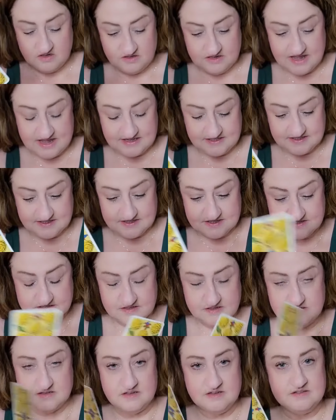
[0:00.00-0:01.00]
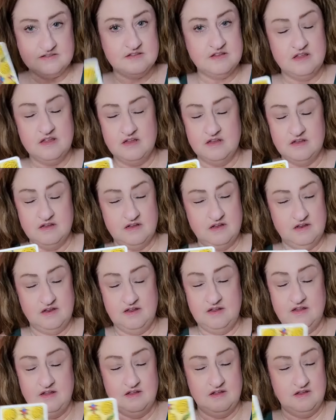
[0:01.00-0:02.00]
Yes, the
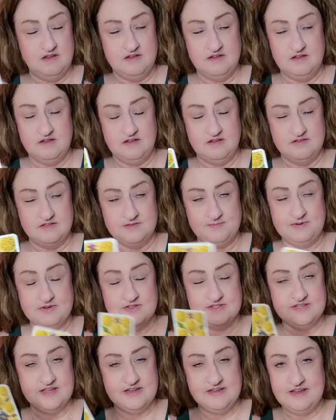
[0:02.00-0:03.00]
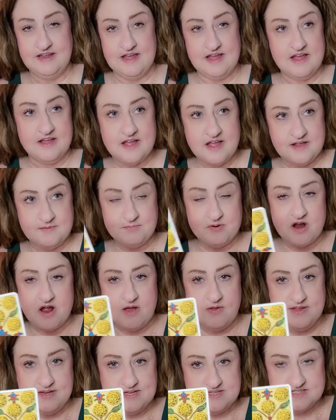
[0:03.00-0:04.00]
Spirit saying, yeah, it
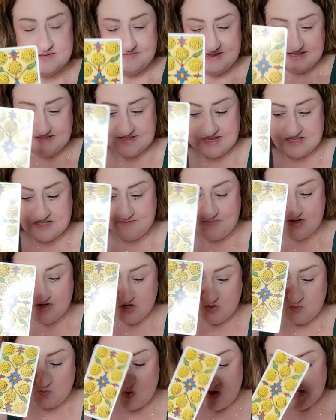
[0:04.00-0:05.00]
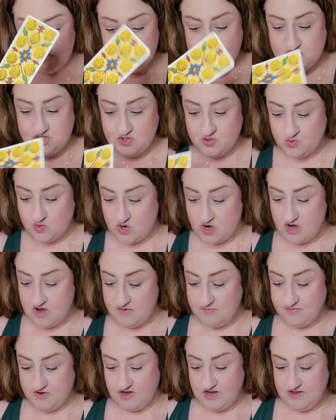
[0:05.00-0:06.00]
probably doesn't make sense, but once you
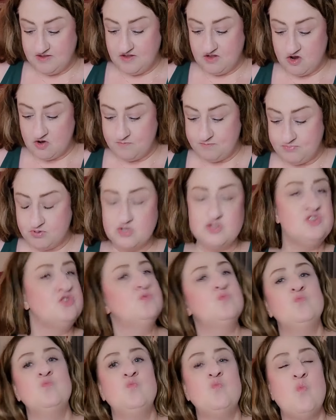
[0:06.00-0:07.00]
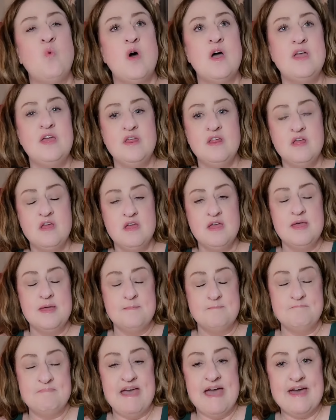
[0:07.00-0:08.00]
are good, or put what
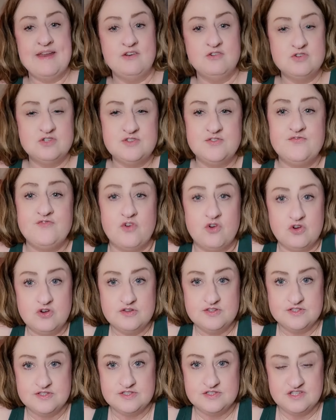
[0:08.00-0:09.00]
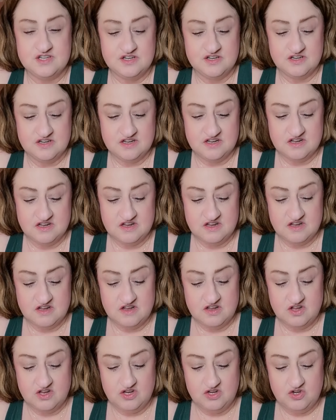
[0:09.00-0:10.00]
matters first,
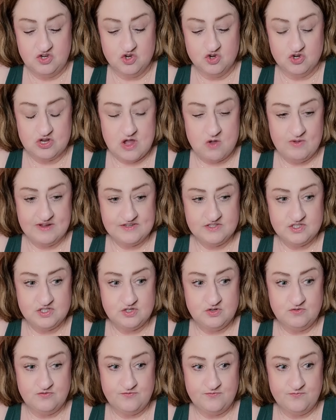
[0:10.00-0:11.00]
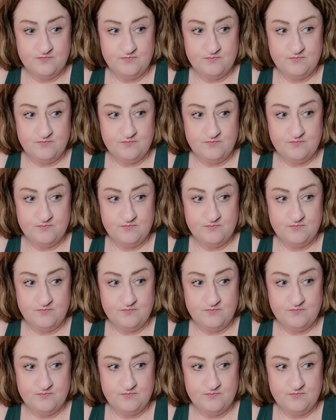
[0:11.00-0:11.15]
you're going to